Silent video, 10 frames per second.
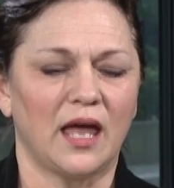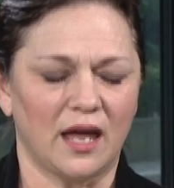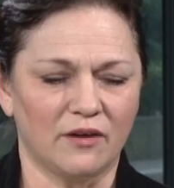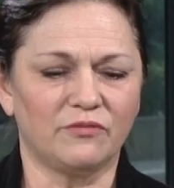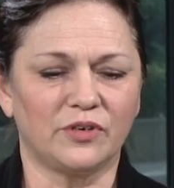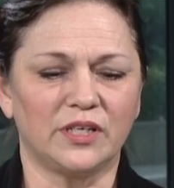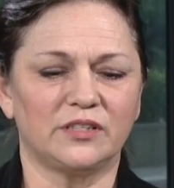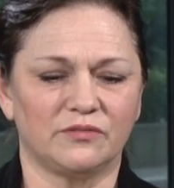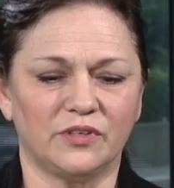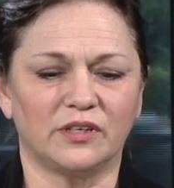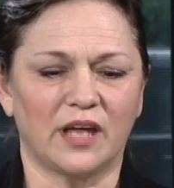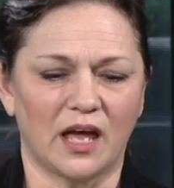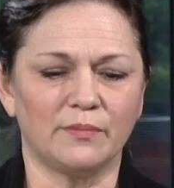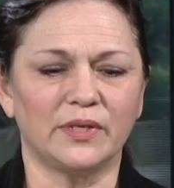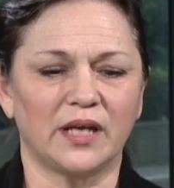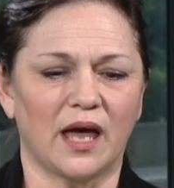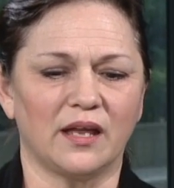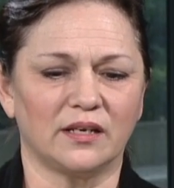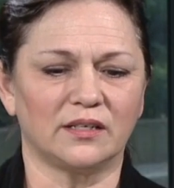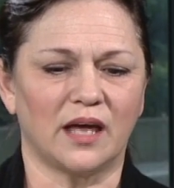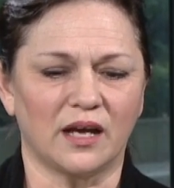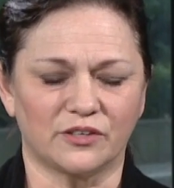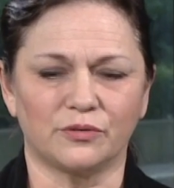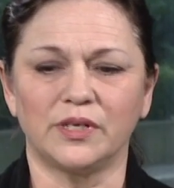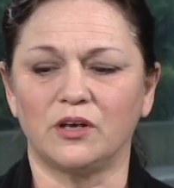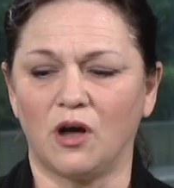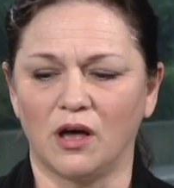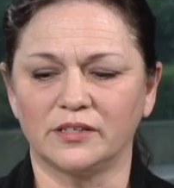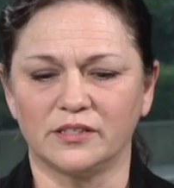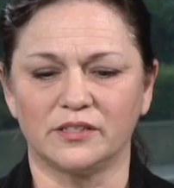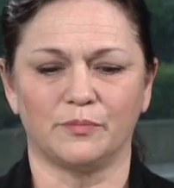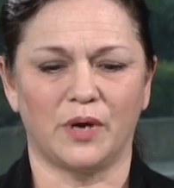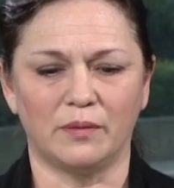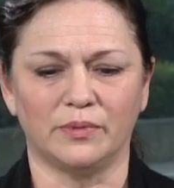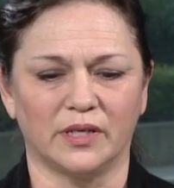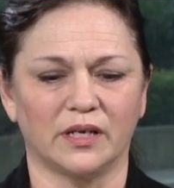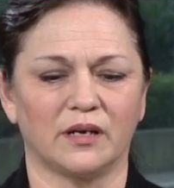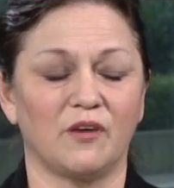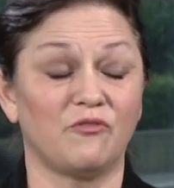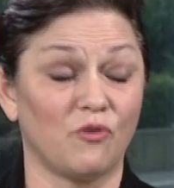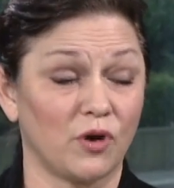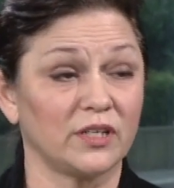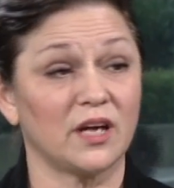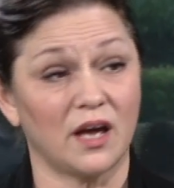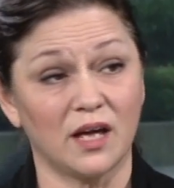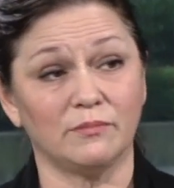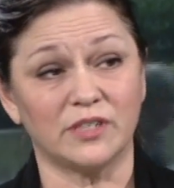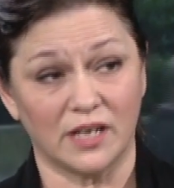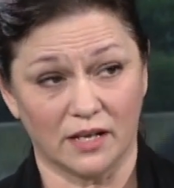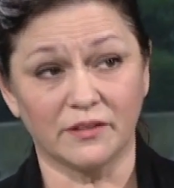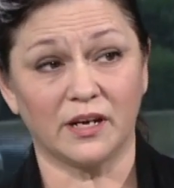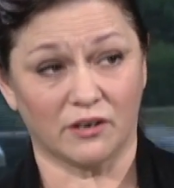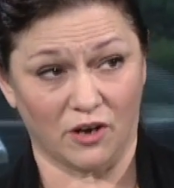every severe gambling addict actually costs the public 4 times in healthcare